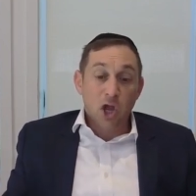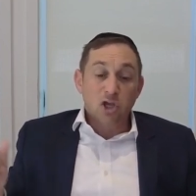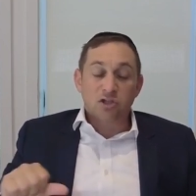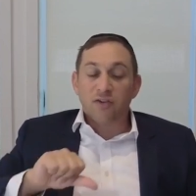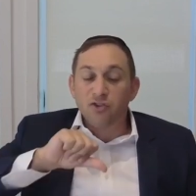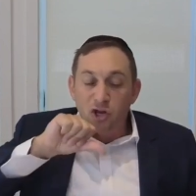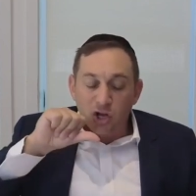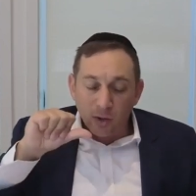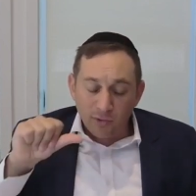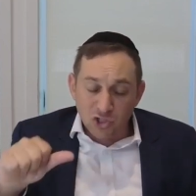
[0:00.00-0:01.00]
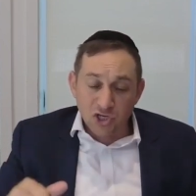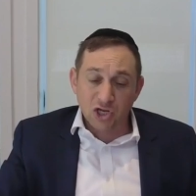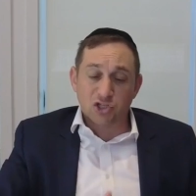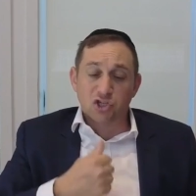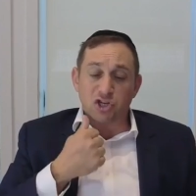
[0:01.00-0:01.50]
So if you're going to come and
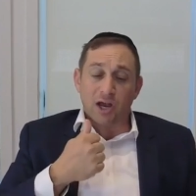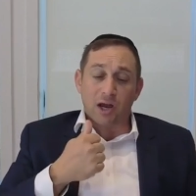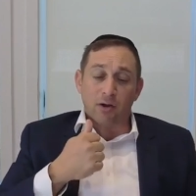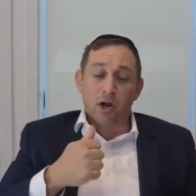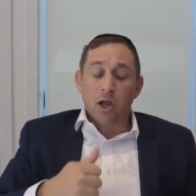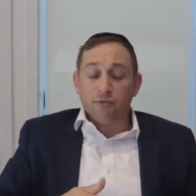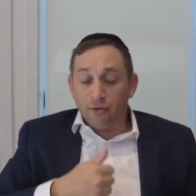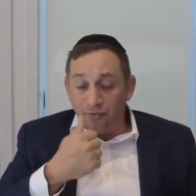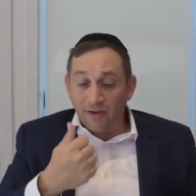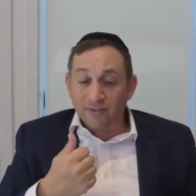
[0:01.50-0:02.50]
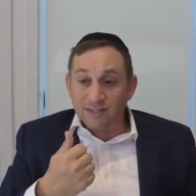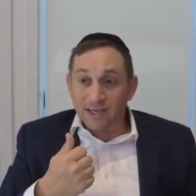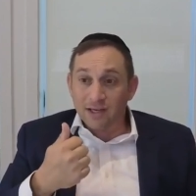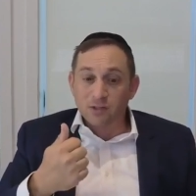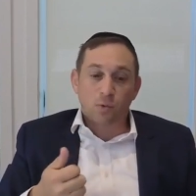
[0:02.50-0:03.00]
change the shire for five to
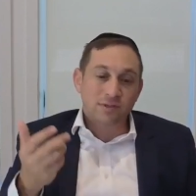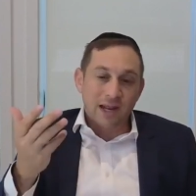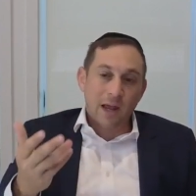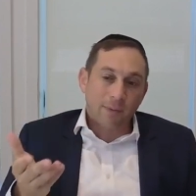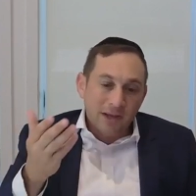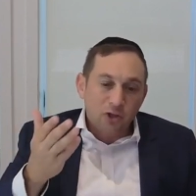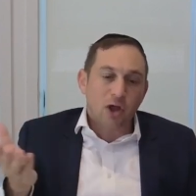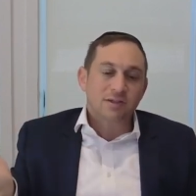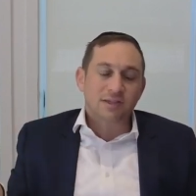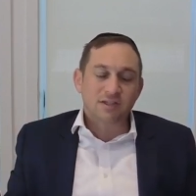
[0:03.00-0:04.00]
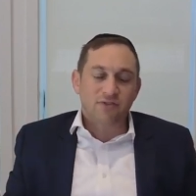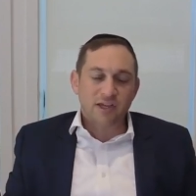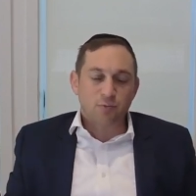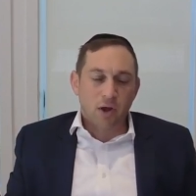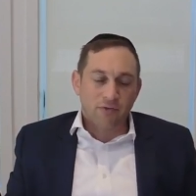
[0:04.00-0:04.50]
six, what's going to happen? He lost his,
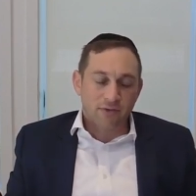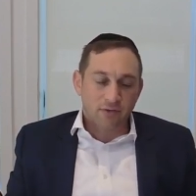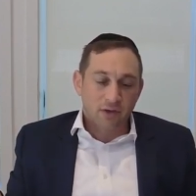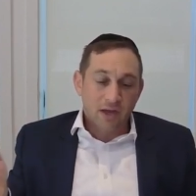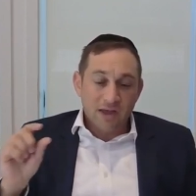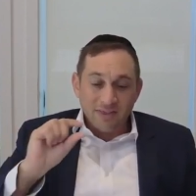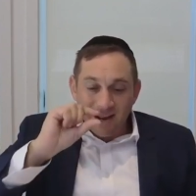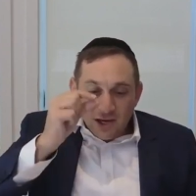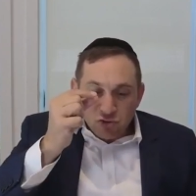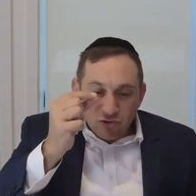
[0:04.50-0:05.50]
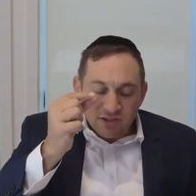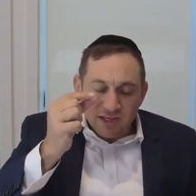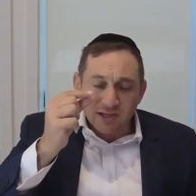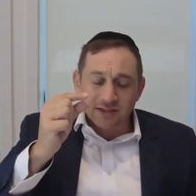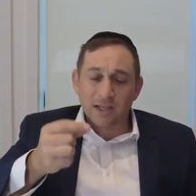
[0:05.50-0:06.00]
his profit. That extra
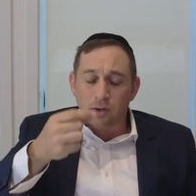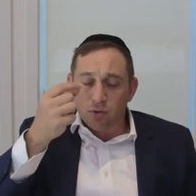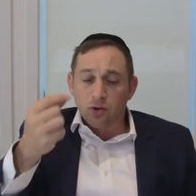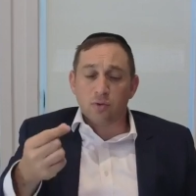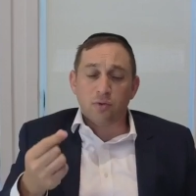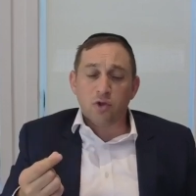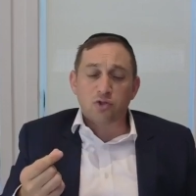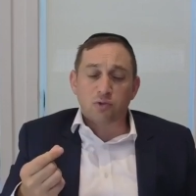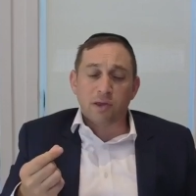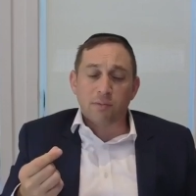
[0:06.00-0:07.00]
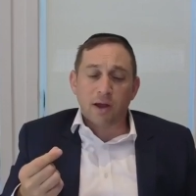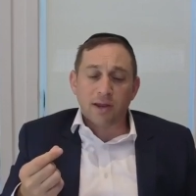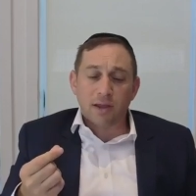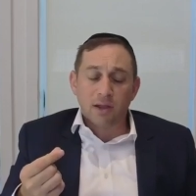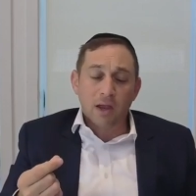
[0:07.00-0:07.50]
six that he, he, he used to make
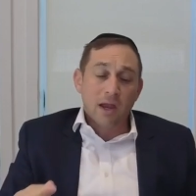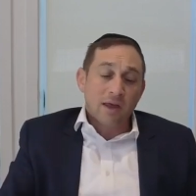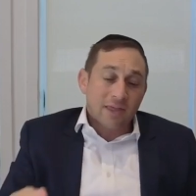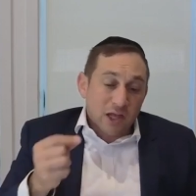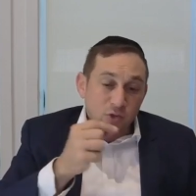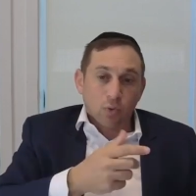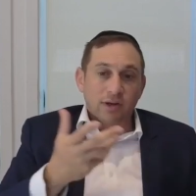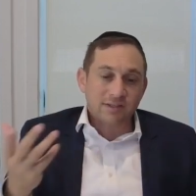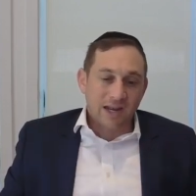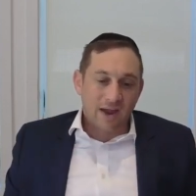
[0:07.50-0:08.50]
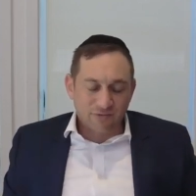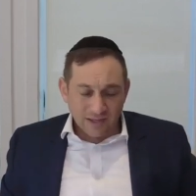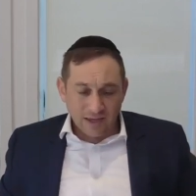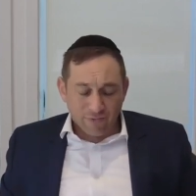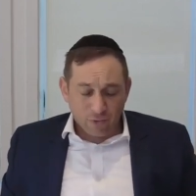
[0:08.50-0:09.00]
money, that's what he's going to have to
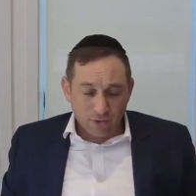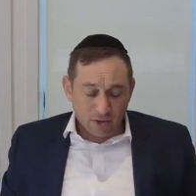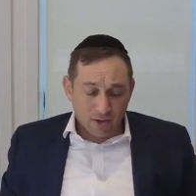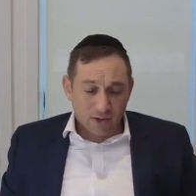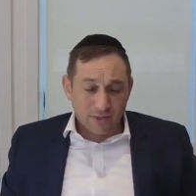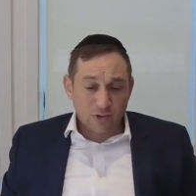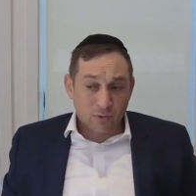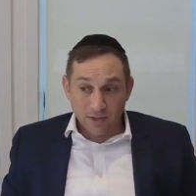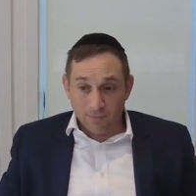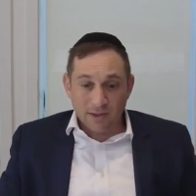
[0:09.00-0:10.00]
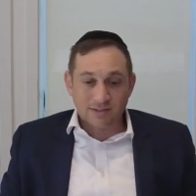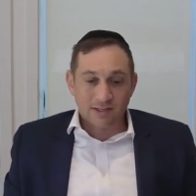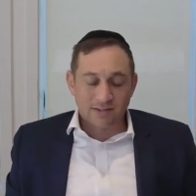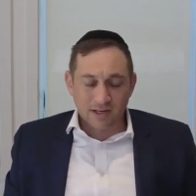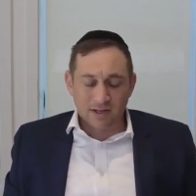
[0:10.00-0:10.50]
give for the. That's what he basically
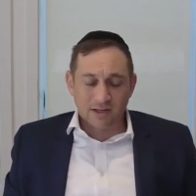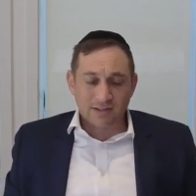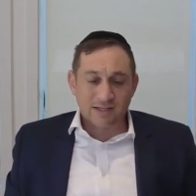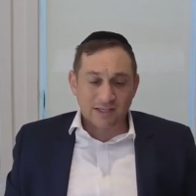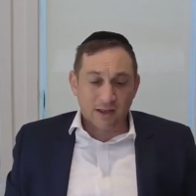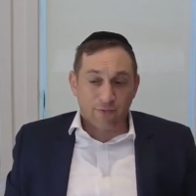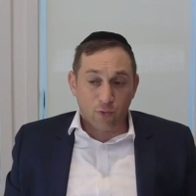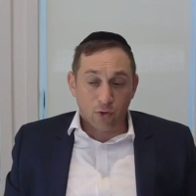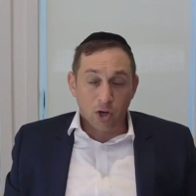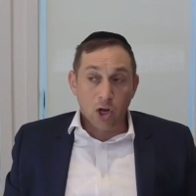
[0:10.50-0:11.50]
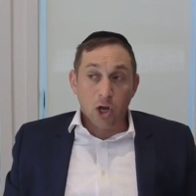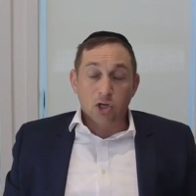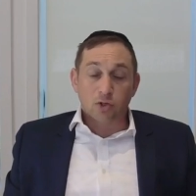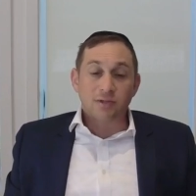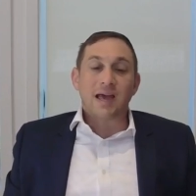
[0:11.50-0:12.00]
is going to is going to sell for.
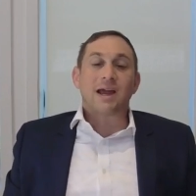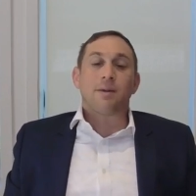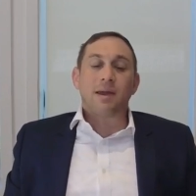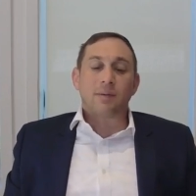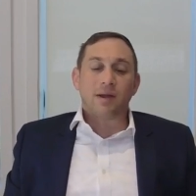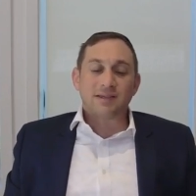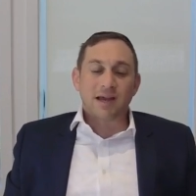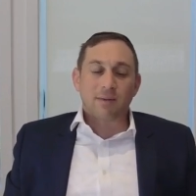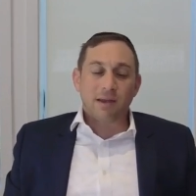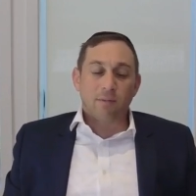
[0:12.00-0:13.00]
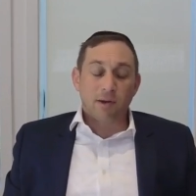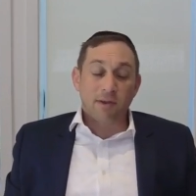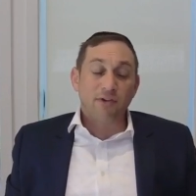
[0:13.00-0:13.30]
So he's not going to make he's not going to make money.